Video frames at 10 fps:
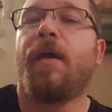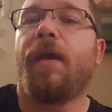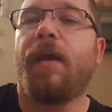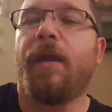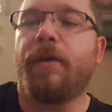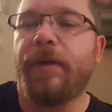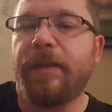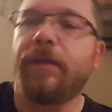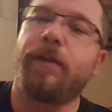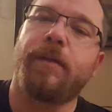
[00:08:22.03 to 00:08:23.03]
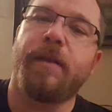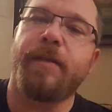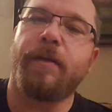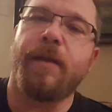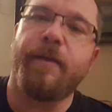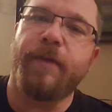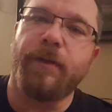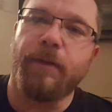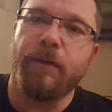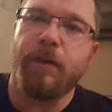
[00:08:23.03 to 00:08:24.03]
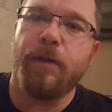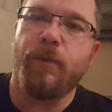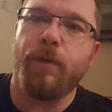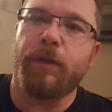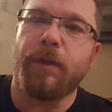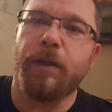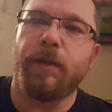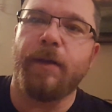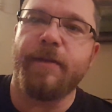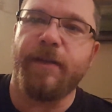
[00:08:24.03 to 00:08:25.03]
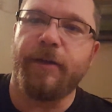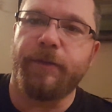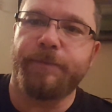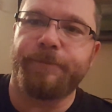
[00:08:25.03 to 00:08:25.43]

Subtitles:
Anyways, that's it. Have fun. We'll talk to you guys later.